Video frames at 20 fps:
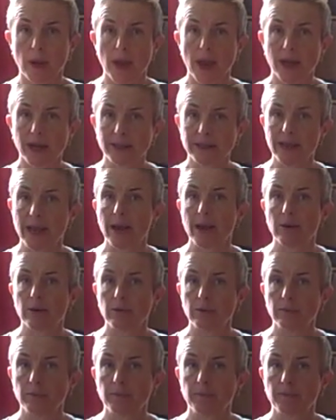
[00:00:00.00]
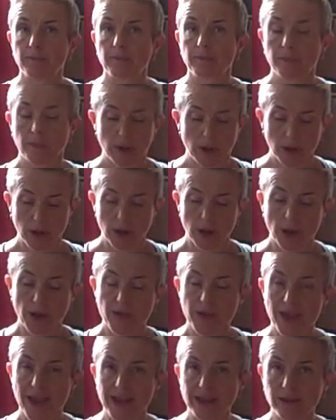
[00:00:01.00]
exhale.
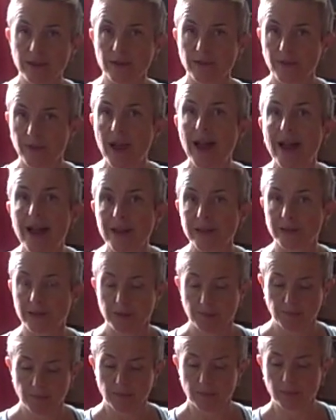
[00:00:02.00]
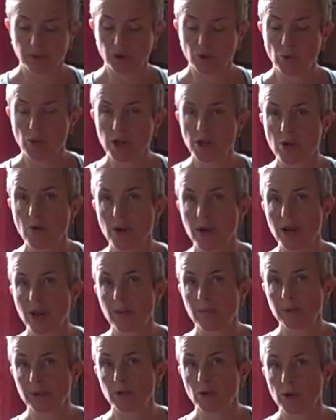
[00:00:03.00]
At the end of that, between your
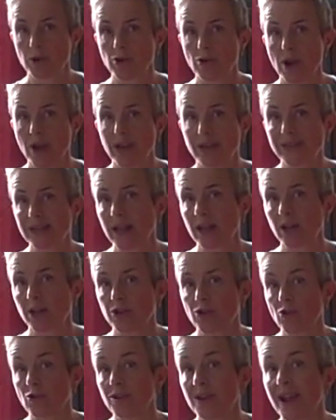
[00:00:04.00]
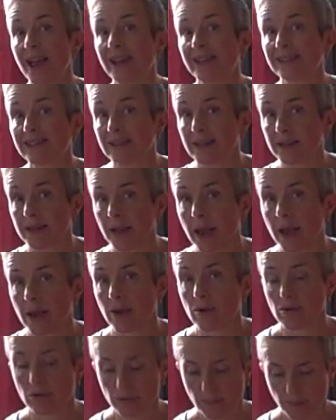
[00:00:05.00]
exhale and your next
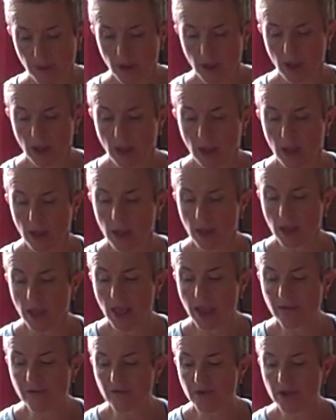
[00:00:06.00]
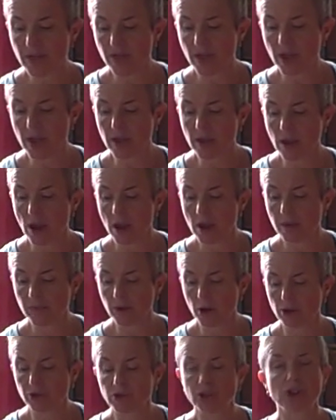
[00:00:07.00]
inhale, everything
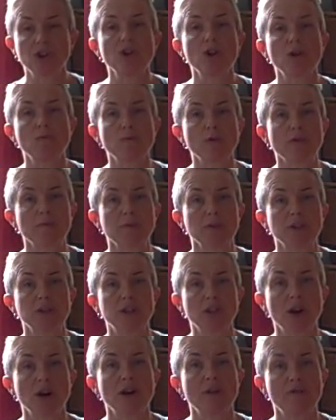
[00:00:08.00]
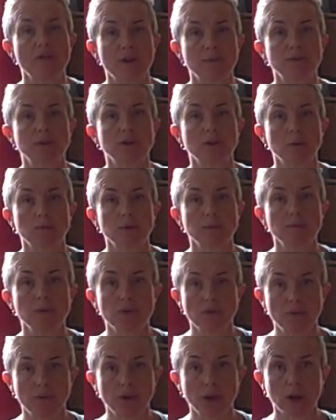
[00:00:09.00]
goes to no movement. The diaphragm stops
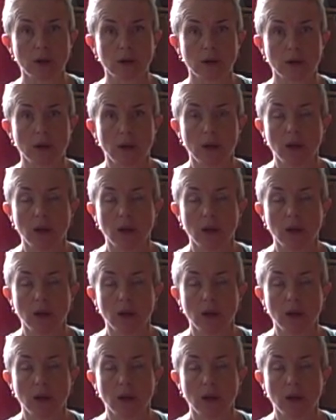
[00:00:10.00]
moving.